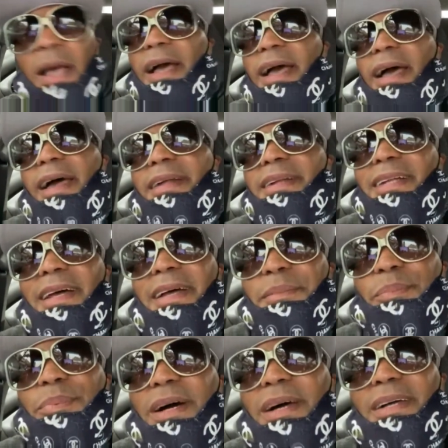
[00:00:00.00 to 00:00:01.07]
and
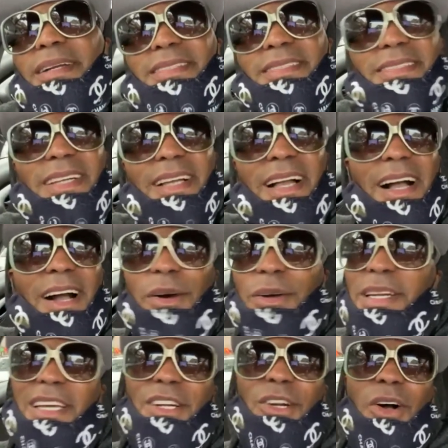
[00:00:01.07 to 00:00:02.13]
but I don't
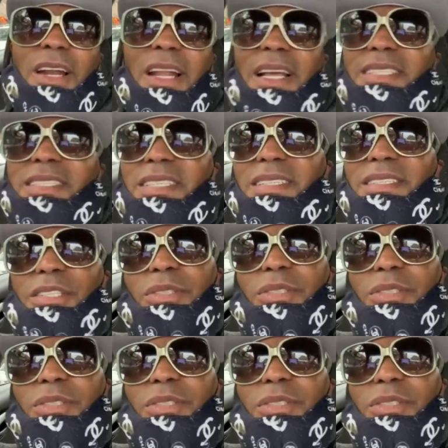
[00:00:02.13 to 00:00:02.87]
need all that shit to